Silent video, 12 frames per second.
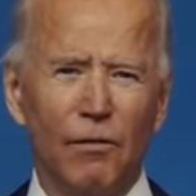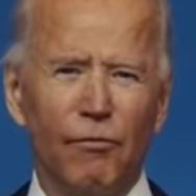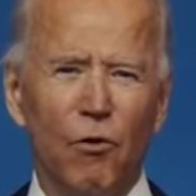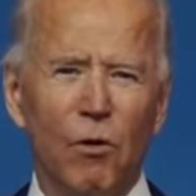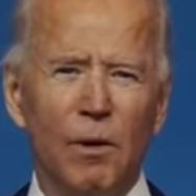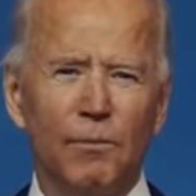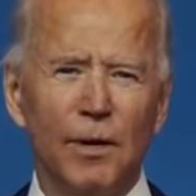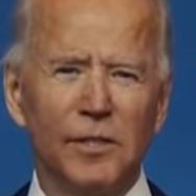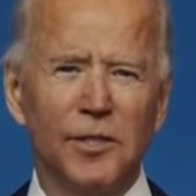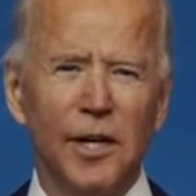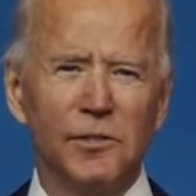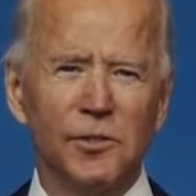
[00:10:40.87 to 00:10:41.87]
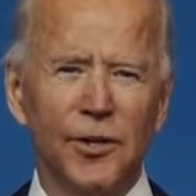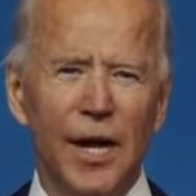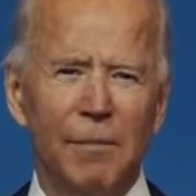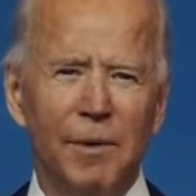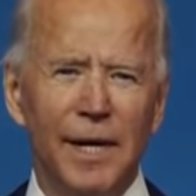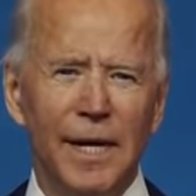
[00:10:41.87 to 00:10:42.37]
or a former presidential
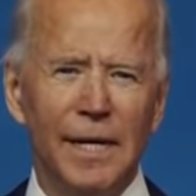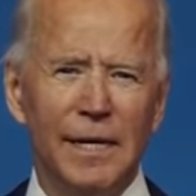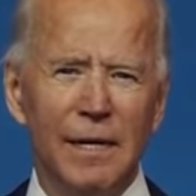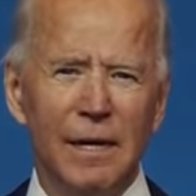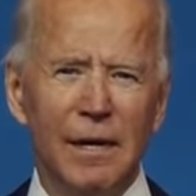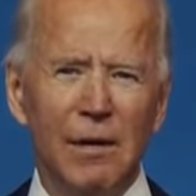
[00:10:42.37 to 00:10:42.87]
nominee,